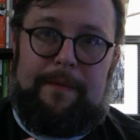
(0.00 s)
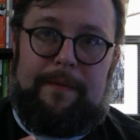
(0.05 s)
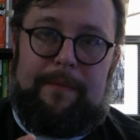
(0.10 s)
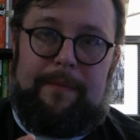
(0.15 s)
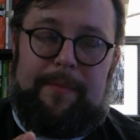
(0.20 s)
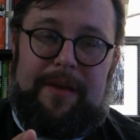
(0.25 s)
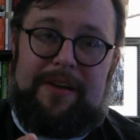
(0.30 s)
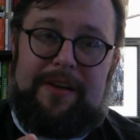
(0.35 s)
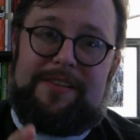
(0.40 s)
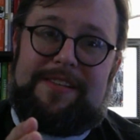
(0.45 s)

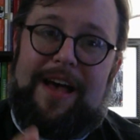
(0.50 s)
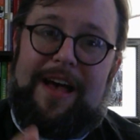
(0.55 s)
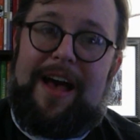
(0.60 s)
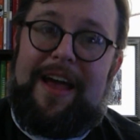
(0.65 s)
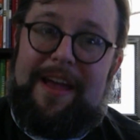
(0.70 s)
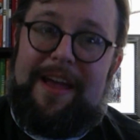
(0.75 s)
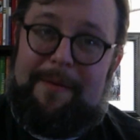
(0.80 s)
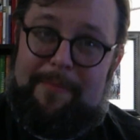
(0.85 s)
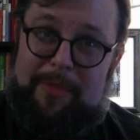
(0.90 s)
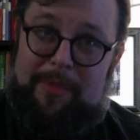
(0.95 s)
because I
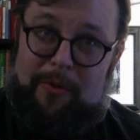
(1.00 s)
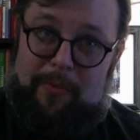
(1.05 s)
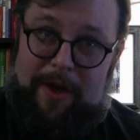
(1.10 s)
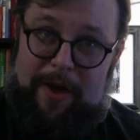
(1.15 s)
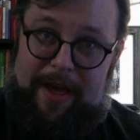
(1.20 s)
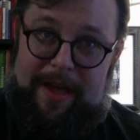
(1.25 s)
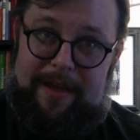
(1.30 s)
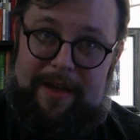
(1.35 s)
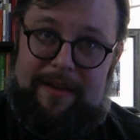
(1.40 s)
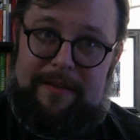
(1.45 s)
am the
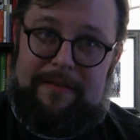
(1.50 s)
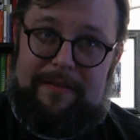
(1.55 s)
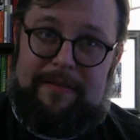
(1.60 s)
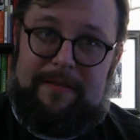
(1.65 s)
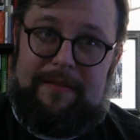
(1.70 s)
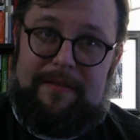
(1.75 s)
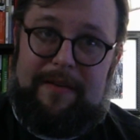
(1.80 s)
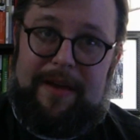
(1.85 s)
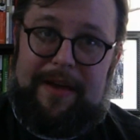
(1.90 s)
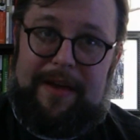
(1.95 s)
way
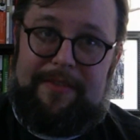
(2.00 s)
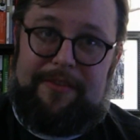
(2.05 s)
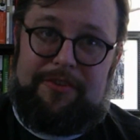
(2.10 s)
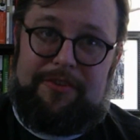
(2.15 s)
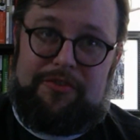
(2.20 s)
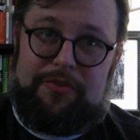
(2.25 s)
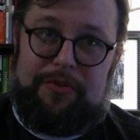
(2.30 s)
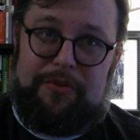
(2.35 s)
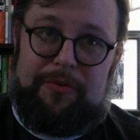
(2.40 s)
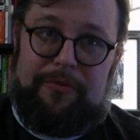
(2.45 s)
and the
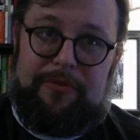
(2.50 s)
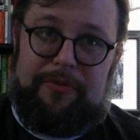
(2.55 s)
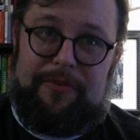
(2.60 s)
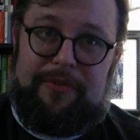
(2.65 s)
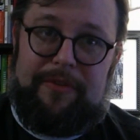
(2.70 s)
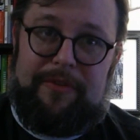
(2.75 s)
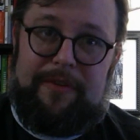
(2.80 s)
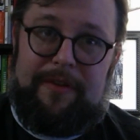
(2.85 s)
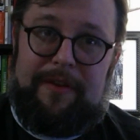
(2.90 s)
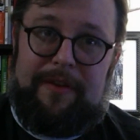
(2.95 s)
truth
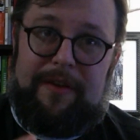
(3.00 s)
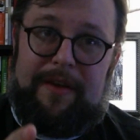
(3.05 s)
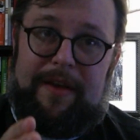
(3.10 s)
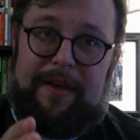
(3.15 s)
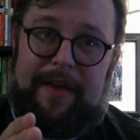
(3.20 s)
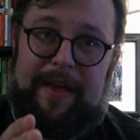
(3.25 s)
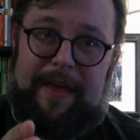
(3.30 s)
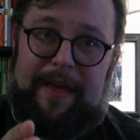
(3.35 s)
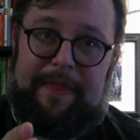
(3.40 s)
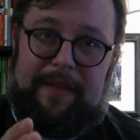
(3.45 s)

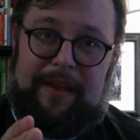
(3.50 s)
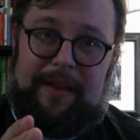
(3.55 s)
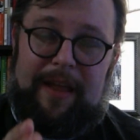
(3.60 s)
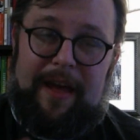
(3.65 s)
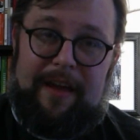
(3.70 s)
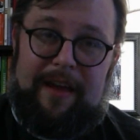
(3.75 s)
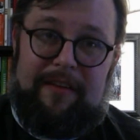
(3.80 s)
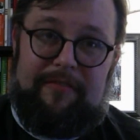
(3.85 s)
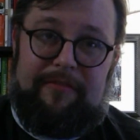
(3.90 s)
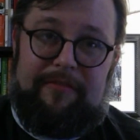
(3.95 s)
and the
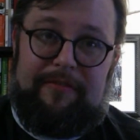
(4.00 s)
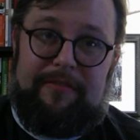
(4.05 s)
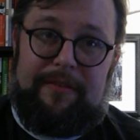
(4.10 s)
life.